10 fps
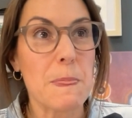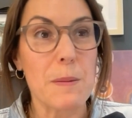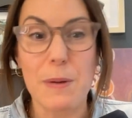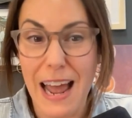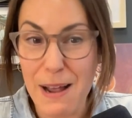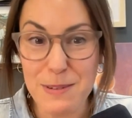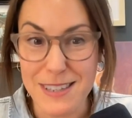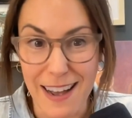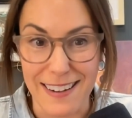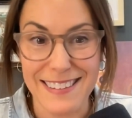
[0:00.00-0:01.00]
But I was
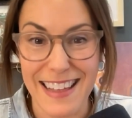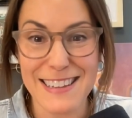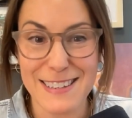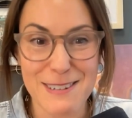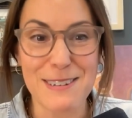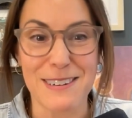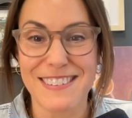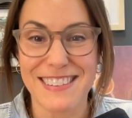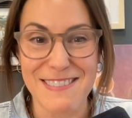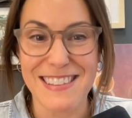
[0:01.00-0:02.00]
young. That is true.
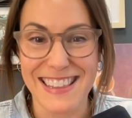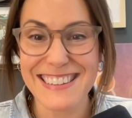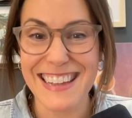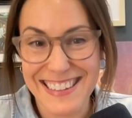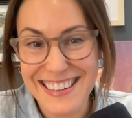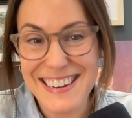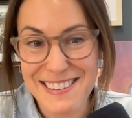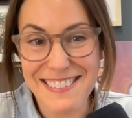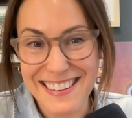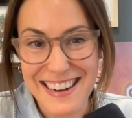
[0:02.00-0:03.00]
There were things I didn't
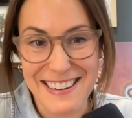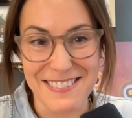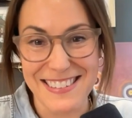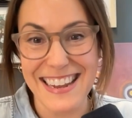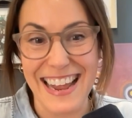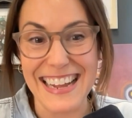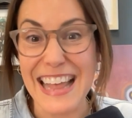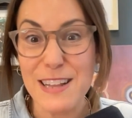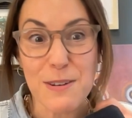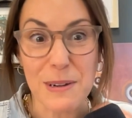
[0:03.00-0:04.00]
know that I know today, and
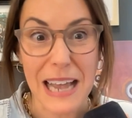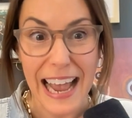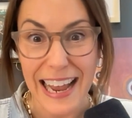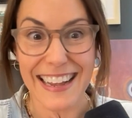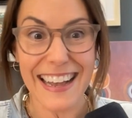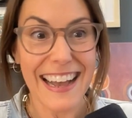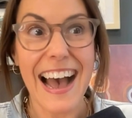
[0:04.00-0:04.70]
that's okay.